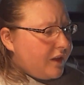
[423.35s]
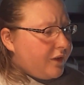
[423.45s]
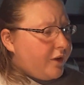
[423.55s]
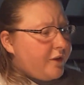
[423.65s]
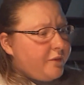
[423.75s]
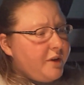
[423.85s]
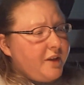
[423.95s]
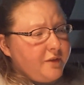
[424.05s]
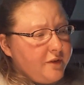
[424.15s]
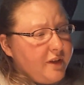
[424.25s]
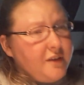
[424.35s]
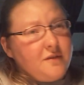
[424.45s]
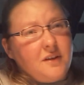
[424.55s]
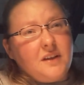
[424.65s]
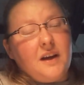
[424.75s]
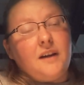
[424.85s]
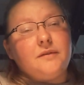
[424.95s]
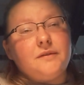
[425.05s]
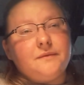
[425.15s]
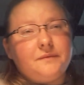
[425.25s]
there are 3 other things you need to
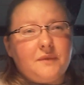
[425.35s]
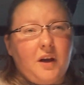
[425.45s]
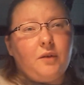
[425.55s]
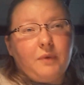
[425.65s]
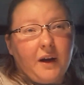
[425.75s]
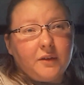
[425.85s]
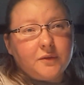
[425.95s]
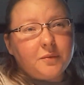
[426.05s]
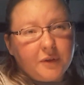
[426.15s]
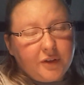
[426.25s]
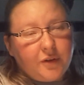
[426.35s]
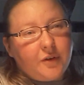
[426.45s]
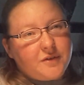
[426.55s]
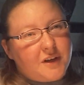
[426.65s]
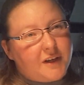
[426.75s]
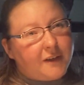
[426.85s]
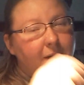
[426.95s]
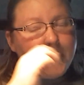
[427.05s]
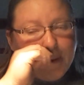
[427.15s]
have around when you're crocheting.